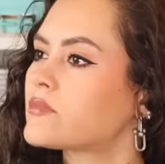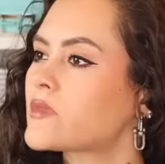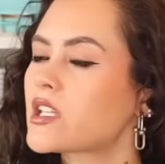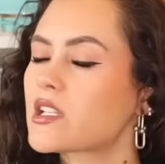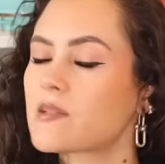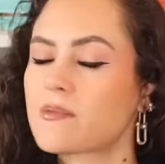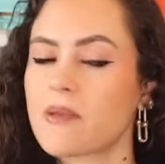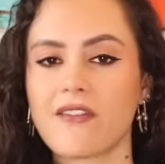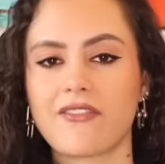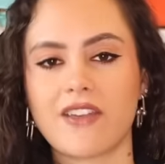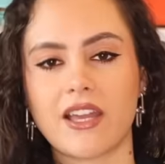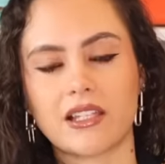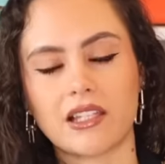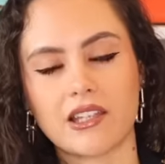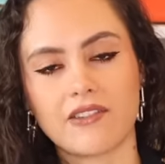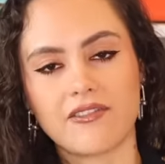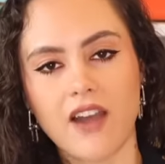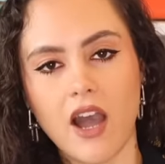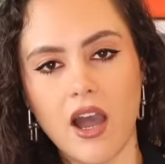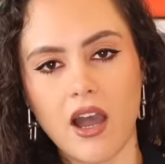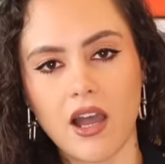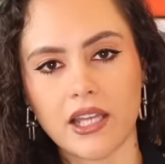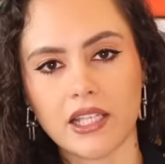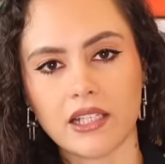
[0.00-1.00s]
It's perfectly
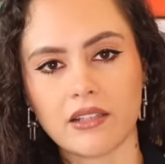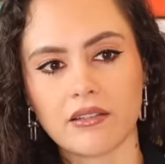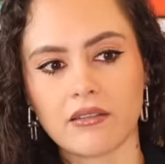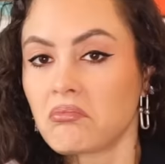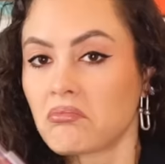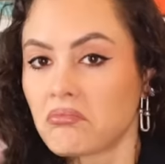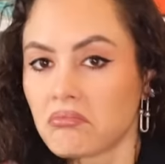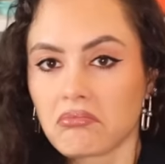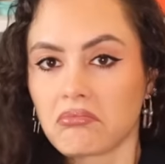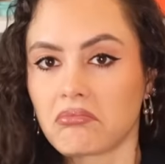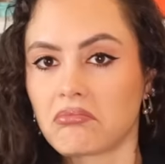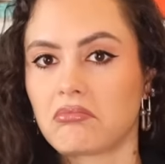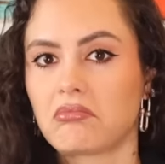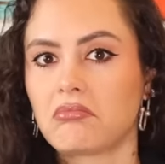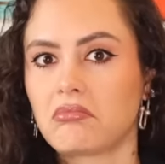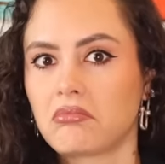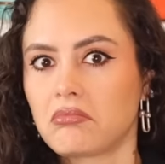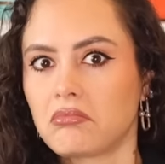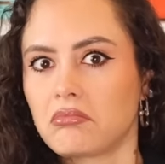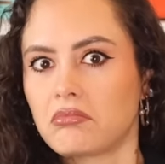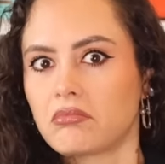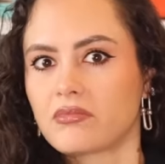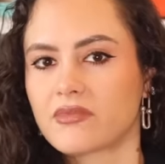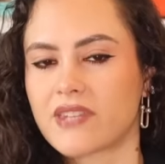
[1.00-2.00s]
fine.
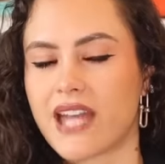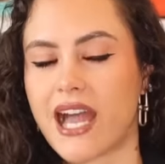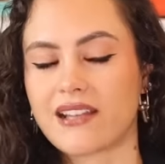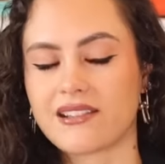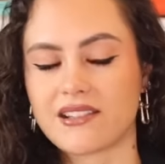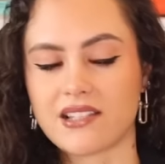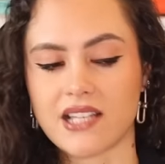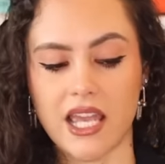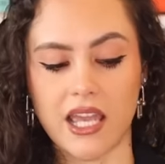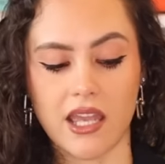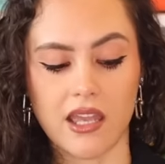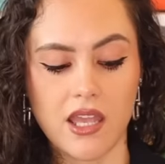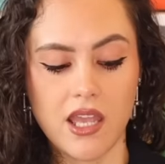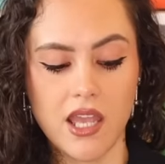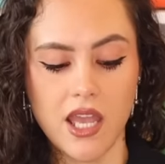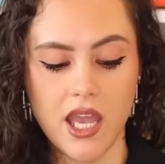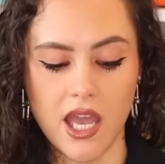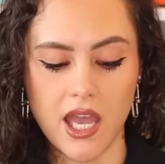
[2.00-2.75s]
That's it.